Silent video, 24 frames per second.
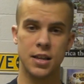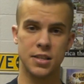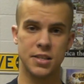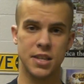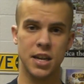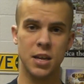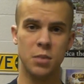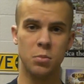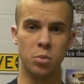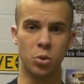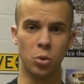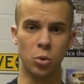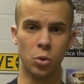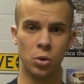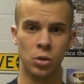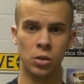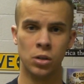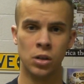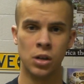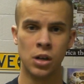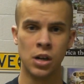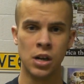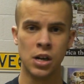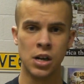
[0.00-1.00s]
and Deadpool.
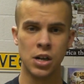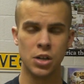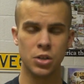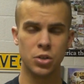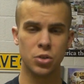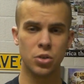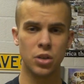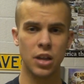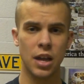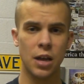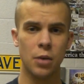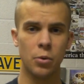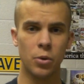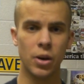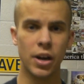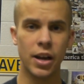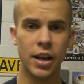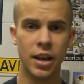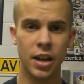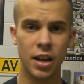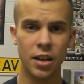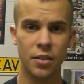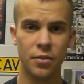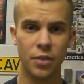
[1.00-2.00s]
So that
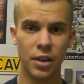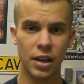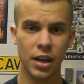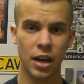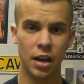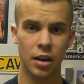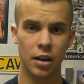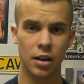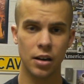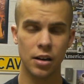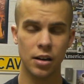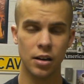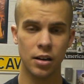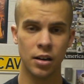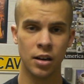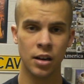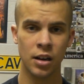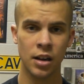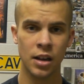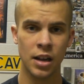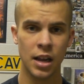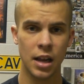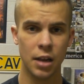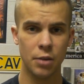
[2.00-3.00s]
way, if I got hurt,
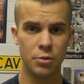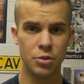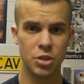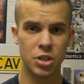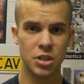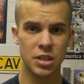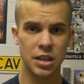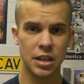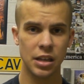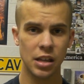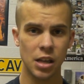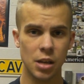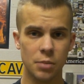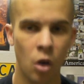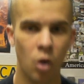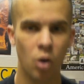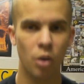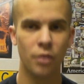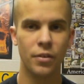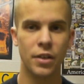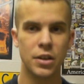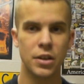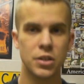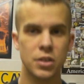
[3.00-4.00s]
it would just heal up. Or
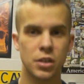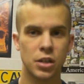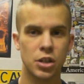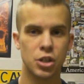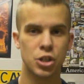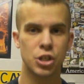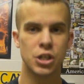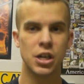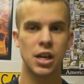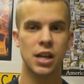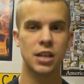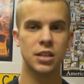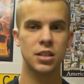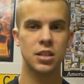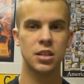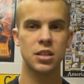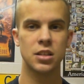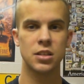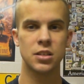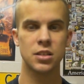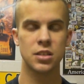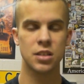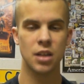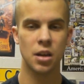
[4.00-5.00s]
if I took a shot to the
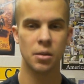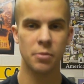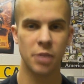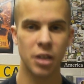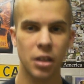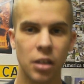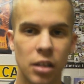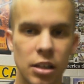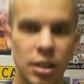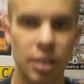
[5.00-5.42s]
stomach